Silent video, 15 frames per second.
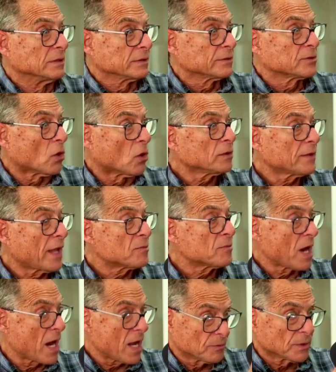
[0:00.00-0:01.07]
told
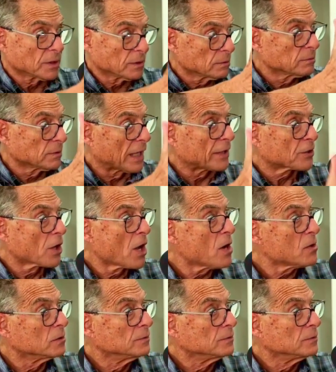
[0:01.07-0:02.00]
Abraham to let her go.